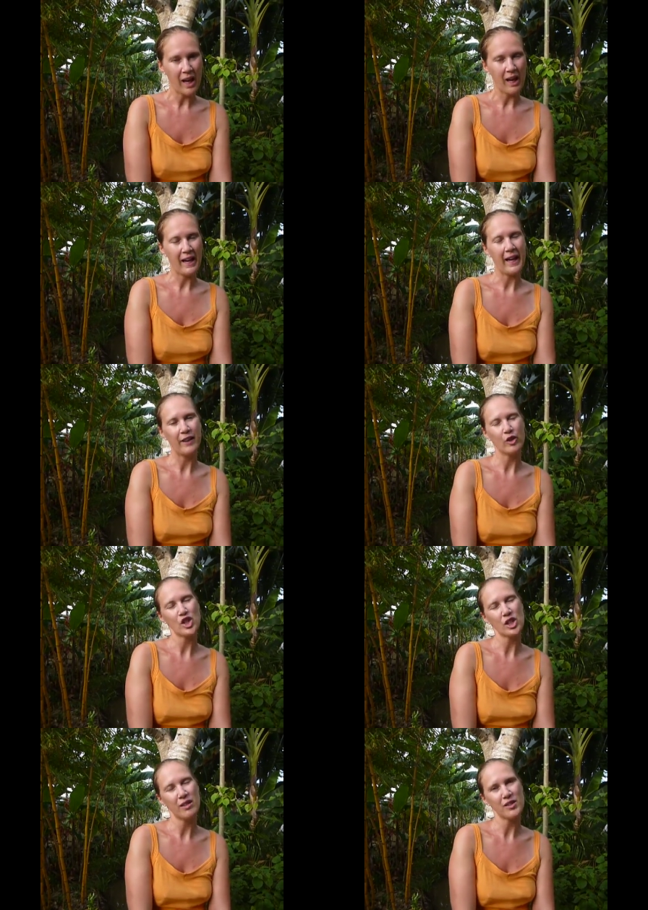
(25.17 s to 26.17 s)
I had a
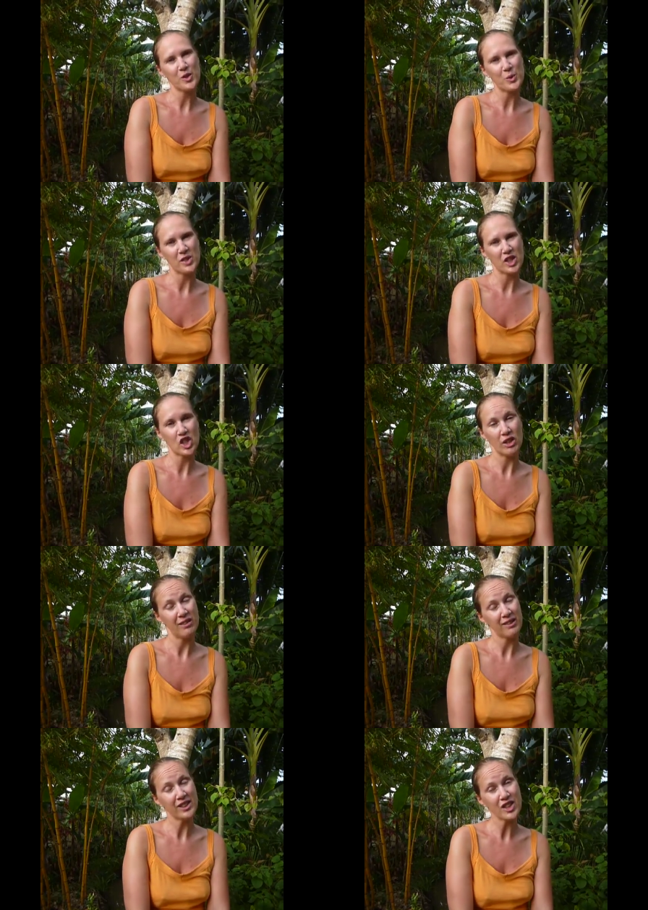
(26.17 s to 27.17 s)
chance to teach
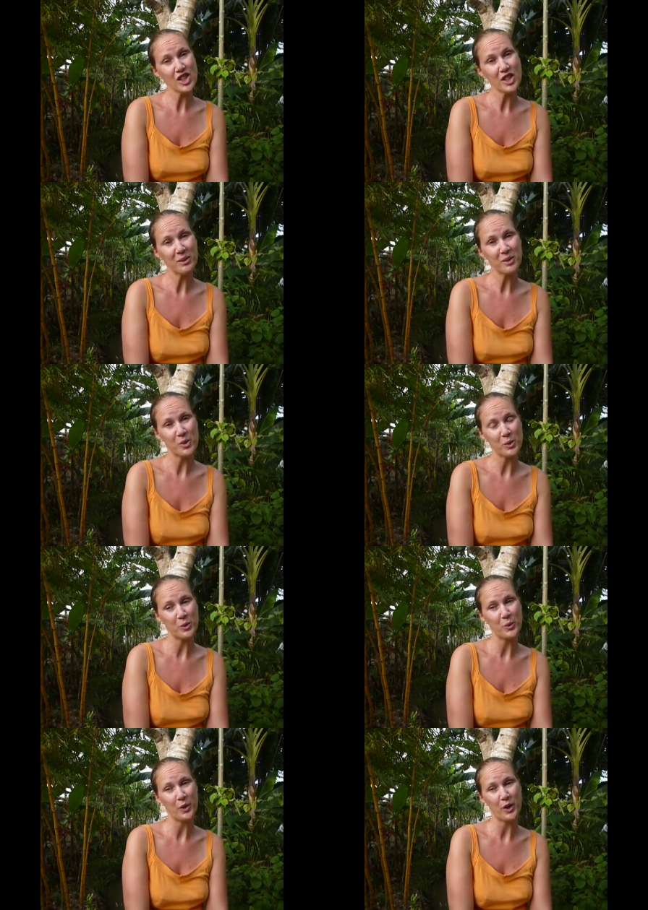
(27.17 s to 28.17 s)
English
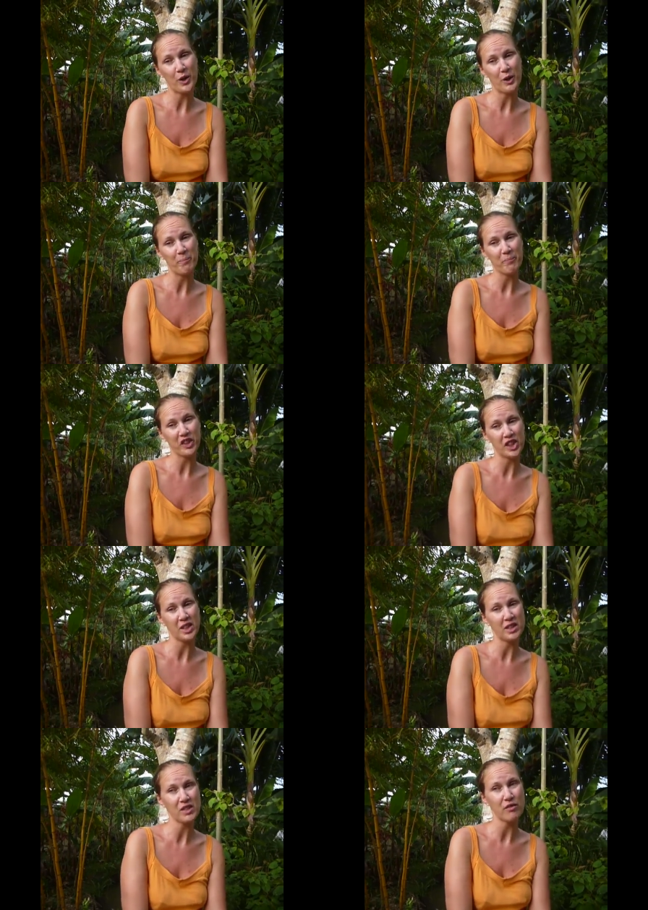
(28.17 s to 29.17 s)
to um,
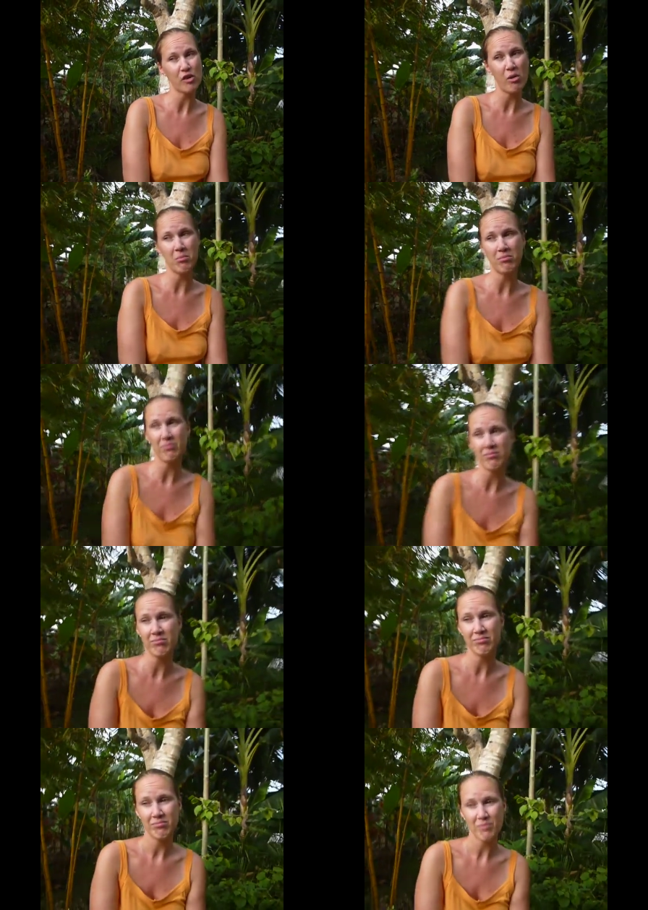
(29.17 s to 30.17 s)
kids
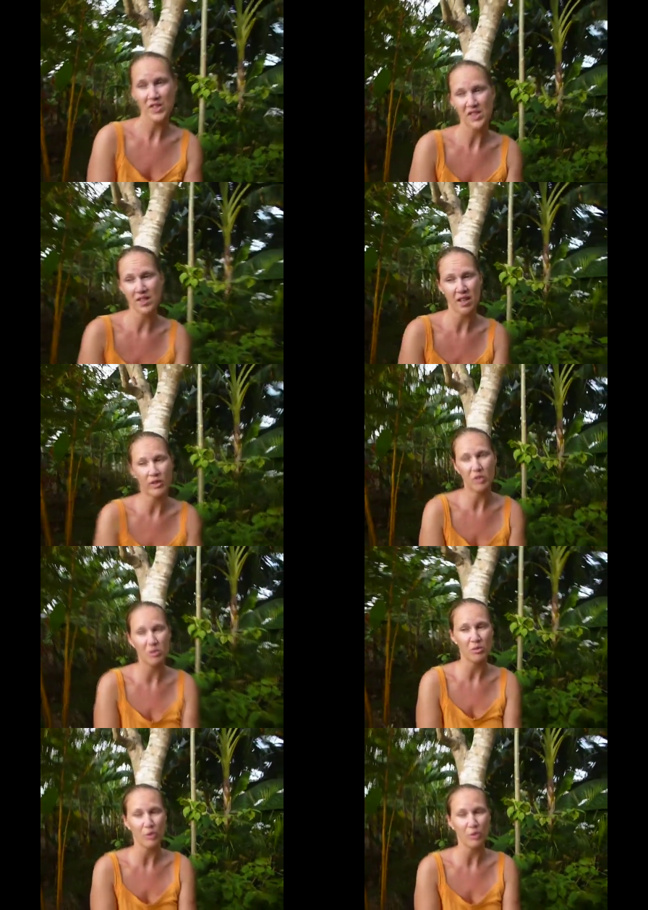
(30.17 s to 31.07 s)
from 7